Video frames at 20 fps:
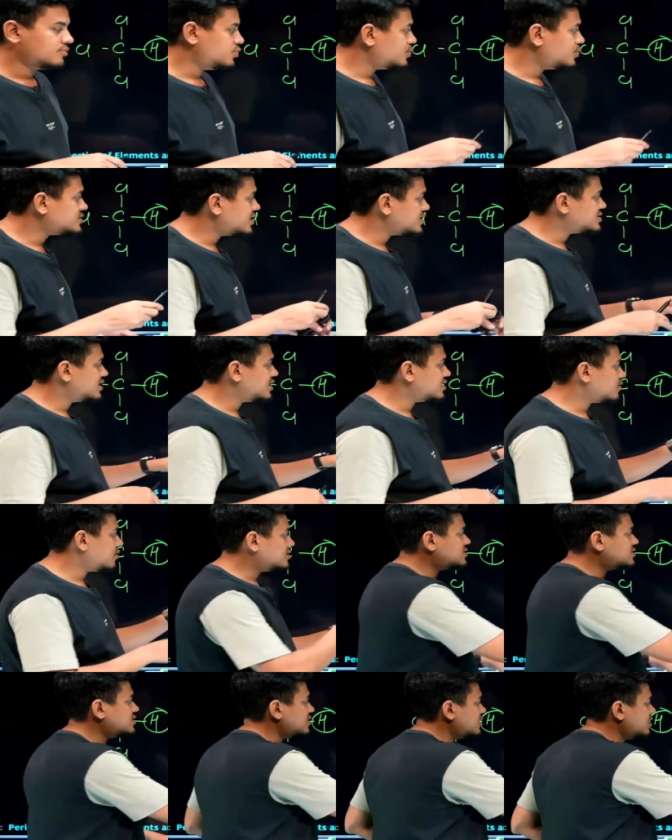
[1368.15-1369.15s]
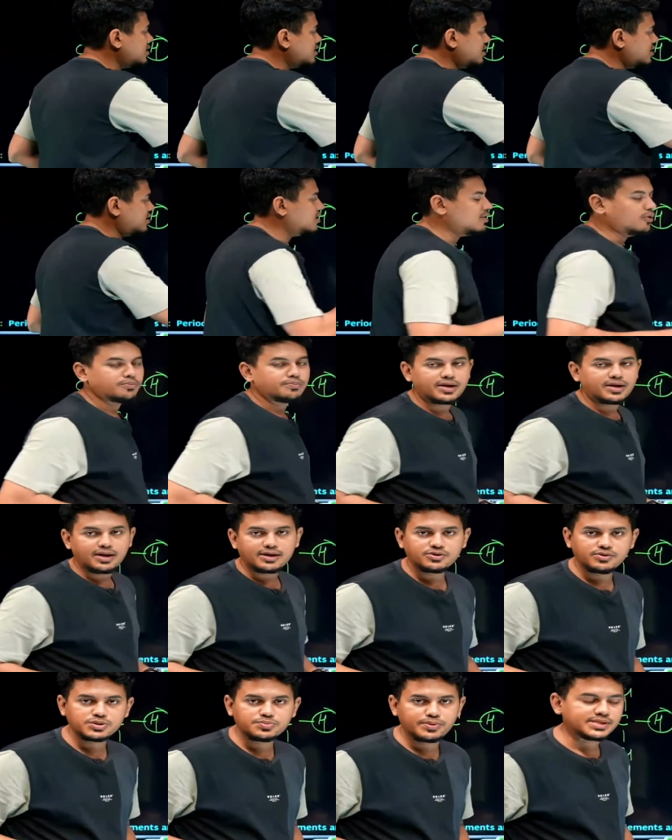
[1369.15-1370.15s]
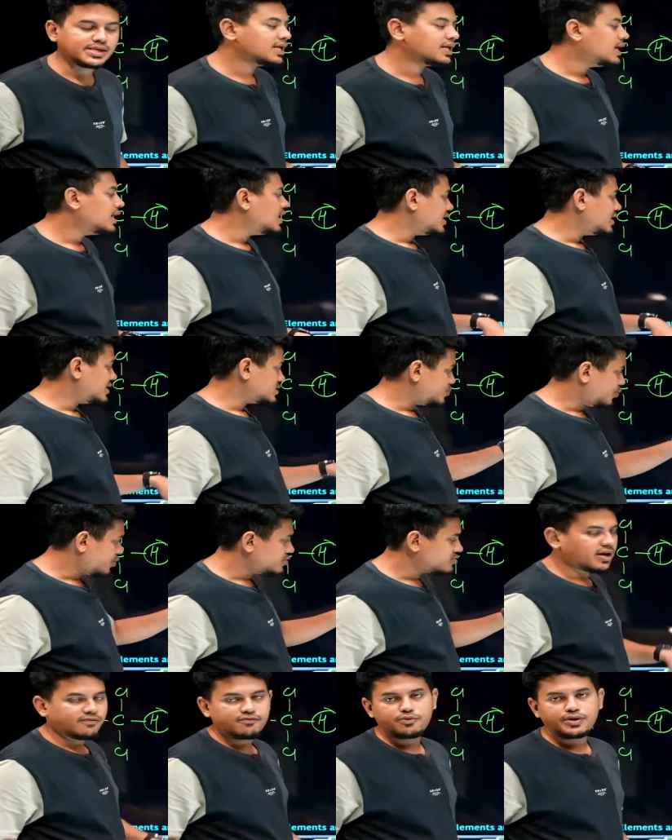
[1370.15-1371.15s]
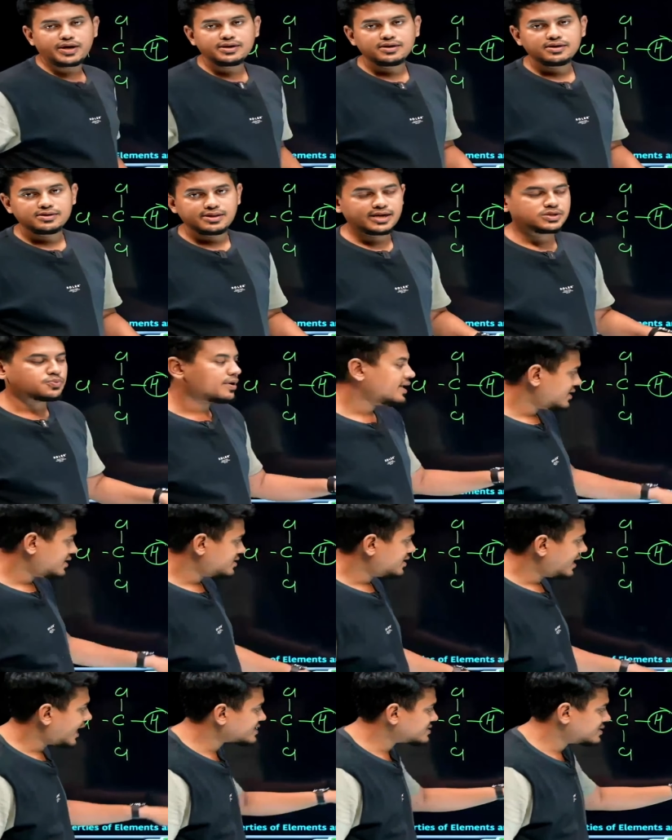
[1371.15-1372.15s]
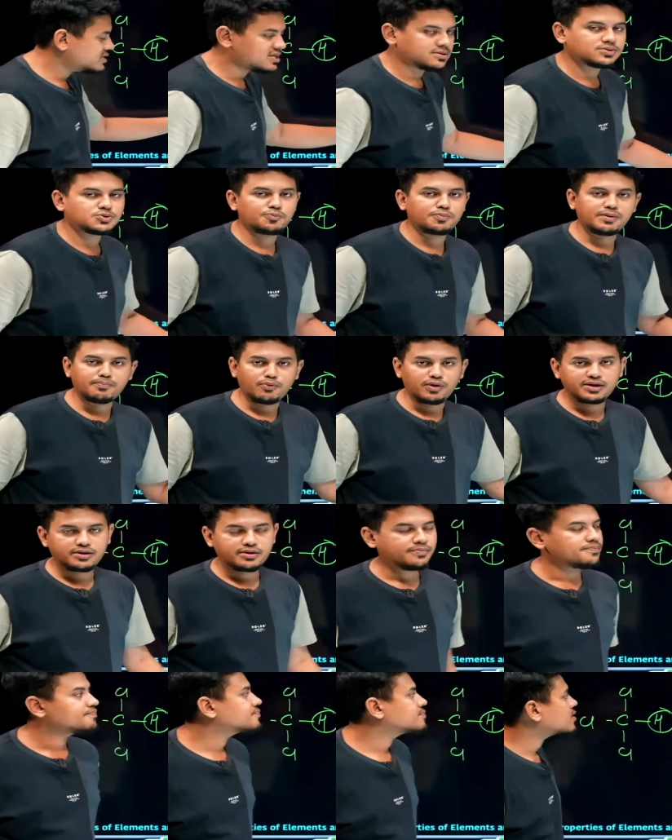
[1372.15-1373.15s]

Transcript: no such thing called lone pair electron is present is boron trifluoride. That's why it lacks the chance to be polar.